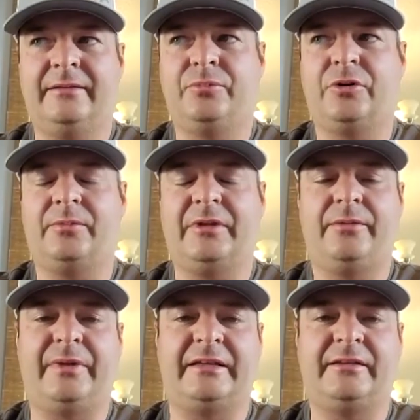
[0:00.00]
Probably the
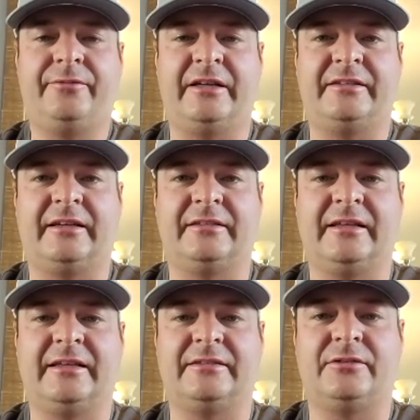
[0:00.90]
best advice I could
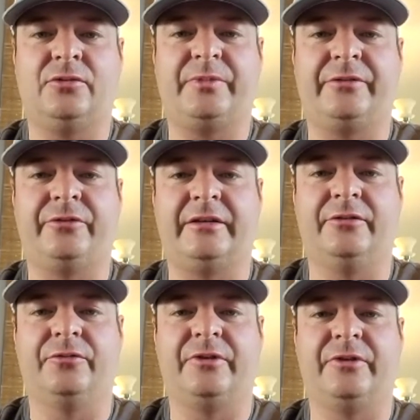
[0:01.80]
say is don't be afraid
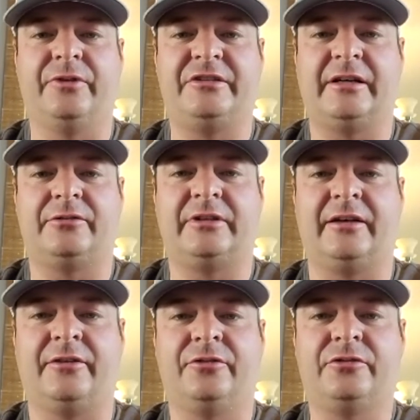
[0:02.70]
to reach out to
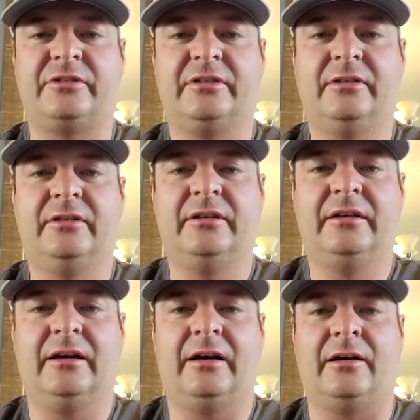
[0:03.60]
others,
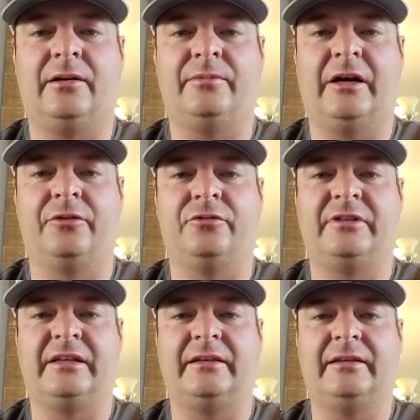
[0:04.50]
others
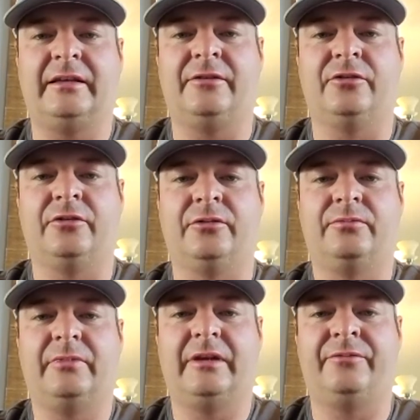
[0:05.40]
that either
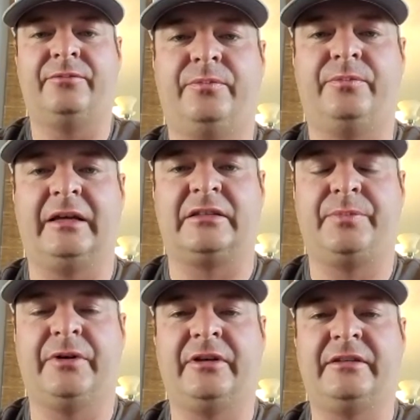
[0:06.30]
have
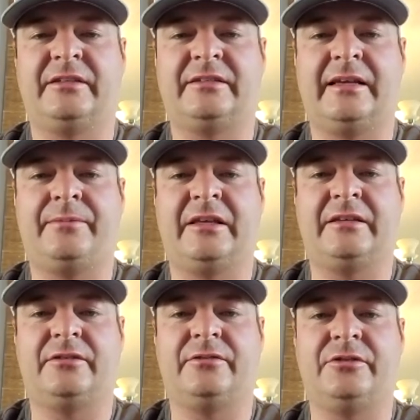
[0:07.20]
experienced the same
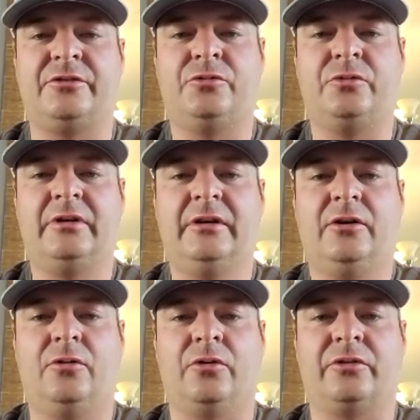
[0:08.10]
things as you
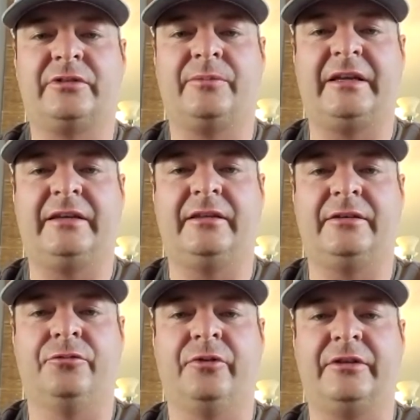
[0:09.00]
or somebody that
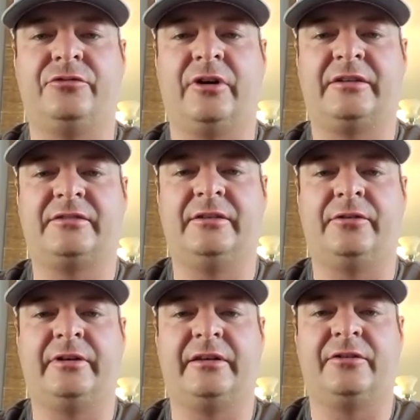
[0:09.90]
you really trust. You know,
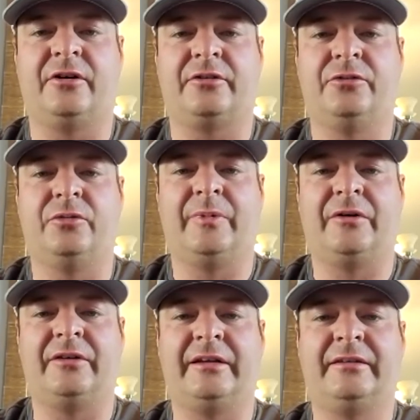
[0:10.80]
you can talk to
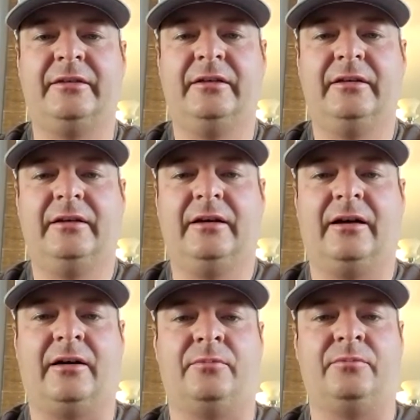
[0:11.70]
about it.
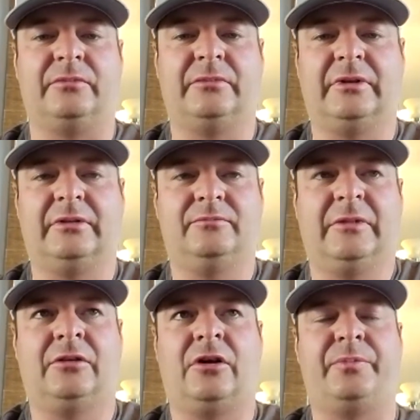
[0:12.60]
Um,
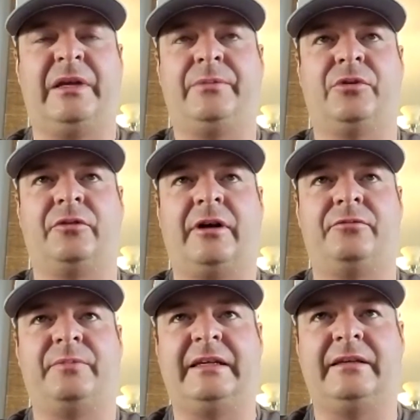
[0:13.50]
a lot of people
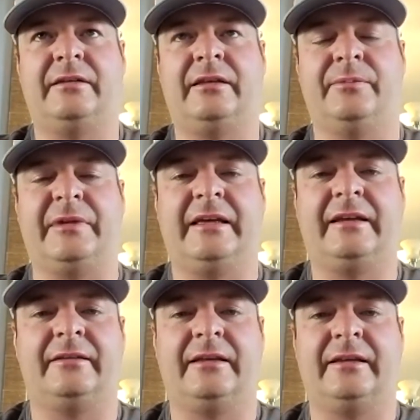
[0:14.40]
around me in the
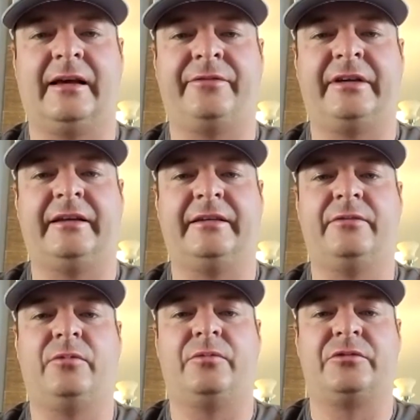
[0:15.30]
beginning didn't have any
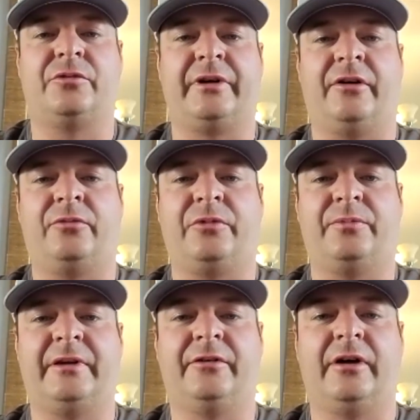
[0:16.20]
idea what was going on with
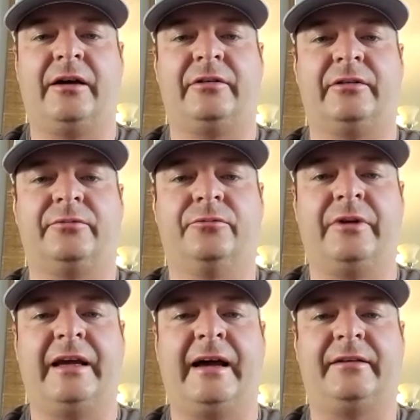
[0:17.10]
me or how to
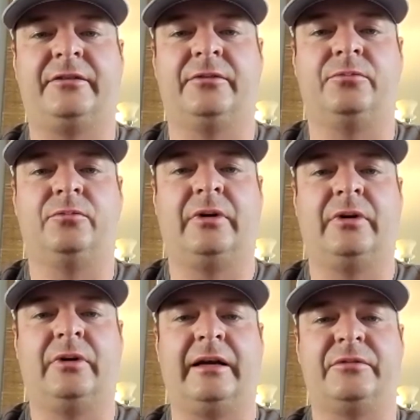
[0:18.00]
react to what
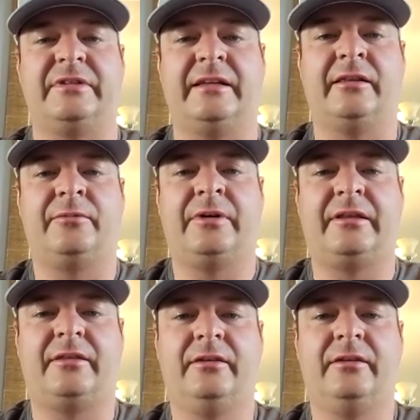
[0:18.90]
I was dealing with.